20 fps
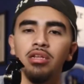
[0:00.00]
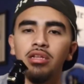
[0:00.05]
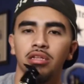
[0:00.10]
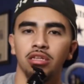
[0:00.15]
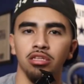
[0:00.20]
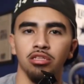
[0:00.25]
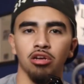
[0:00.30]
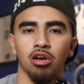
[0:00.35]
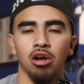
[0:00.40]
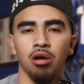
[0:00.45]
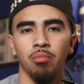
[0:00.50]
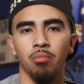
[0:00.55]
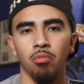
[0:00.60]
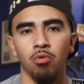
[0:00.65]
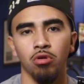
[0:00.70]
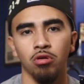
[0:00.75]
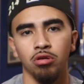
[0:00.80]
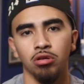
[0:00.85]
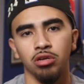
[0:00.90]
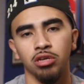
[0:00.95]
These are a
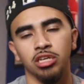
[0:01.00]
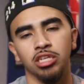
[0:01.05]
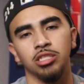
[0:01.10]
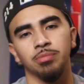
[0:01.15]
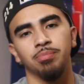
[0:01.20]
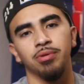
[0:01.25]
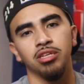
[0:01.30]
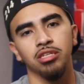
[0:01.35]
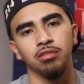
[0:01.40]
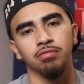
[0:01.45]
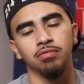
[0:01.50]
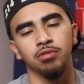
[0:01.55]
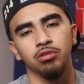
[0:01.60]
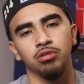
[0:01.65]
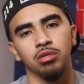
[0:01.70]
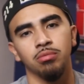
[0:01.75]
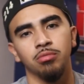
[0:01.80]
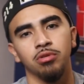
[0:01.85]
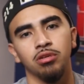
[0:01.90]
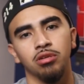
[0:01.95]
more expensive
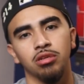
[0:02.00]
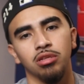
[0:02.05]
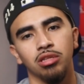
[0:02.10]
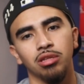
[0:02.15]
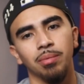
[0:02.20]
trimmer,